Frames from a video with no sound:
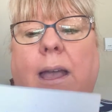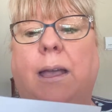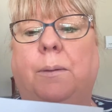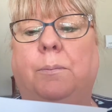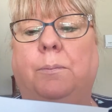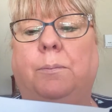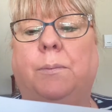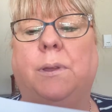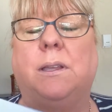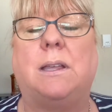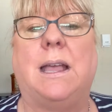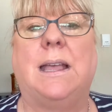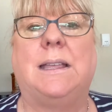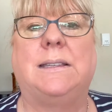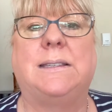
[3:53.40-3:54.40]
um,
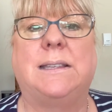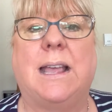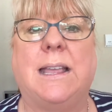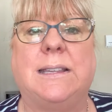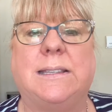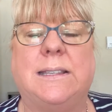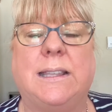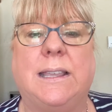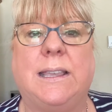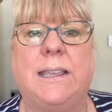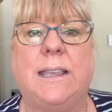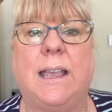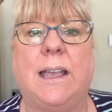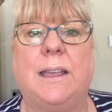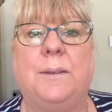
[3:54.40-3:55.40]
as, as,
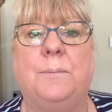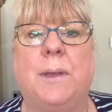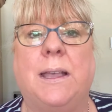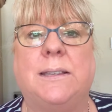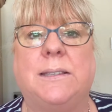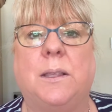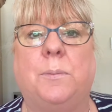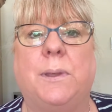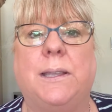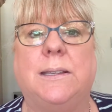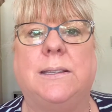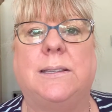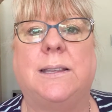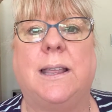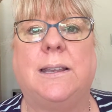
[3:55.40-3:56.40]
the, um, as they're
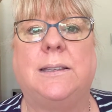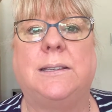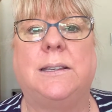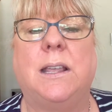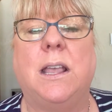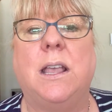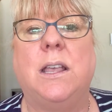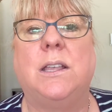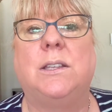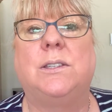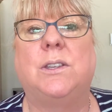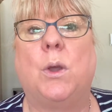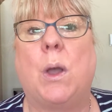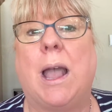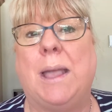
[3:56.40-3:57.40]
being sent.
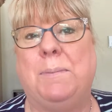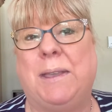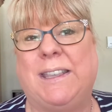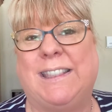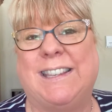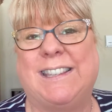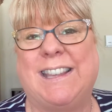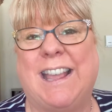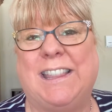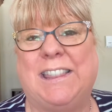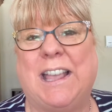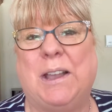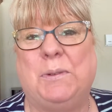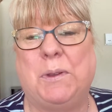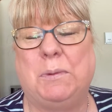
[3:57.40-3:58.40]
So I made the set
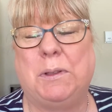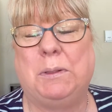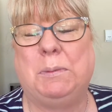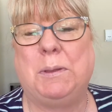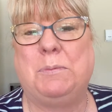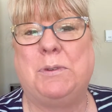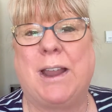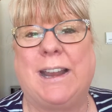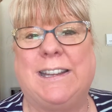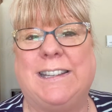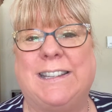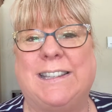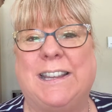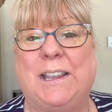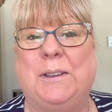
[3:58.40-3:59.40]
that we will be
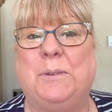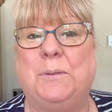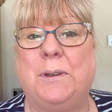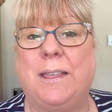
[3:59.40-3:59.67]
practicing